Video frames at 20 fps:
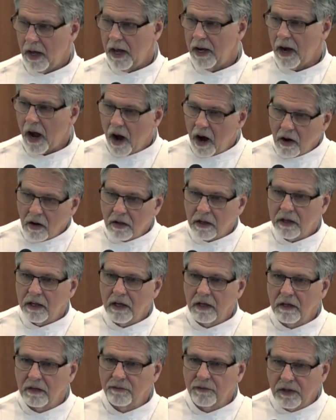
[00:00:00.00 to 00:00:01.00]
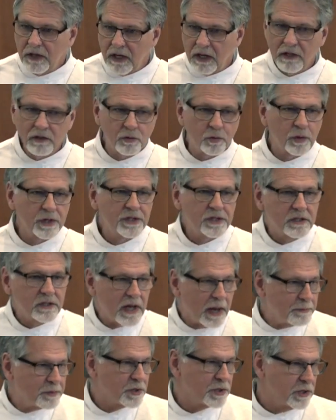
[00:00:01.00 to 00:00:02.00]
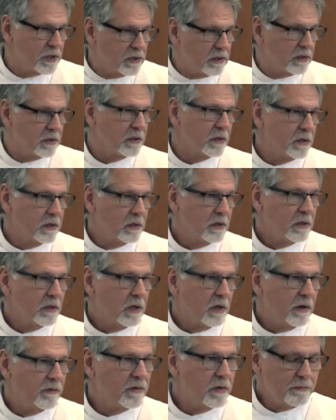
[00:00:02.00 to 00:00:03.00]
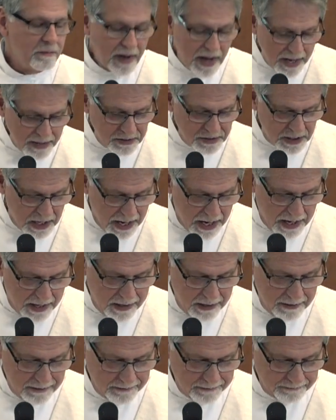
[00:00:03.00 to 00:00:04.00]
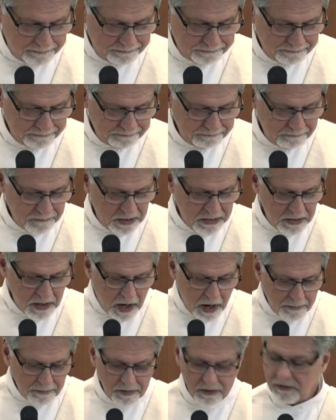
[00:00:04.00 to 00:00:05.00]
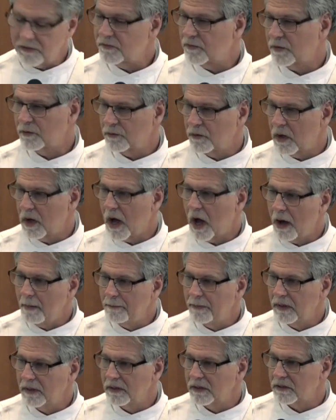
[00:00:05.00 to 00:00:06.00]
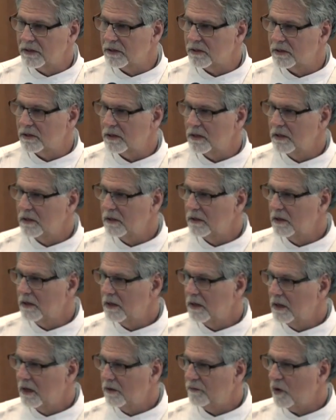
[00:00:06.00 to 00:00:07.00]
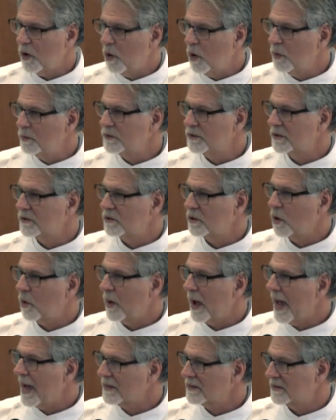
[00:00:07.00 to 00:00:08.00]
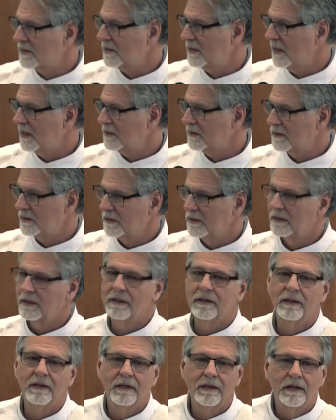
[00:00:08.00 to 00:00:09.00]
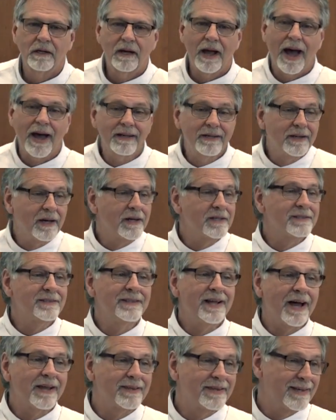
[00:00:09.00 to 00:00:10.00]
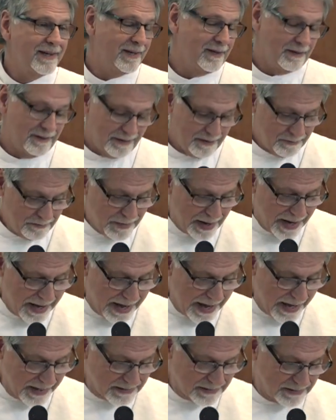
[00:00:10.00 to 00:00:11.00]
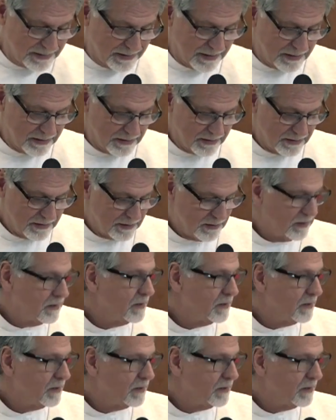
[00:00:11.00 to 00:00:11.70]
and our King of Kings' reception of the Magi in the humblest of, humblest of homes is no accident. God does nothing by accident.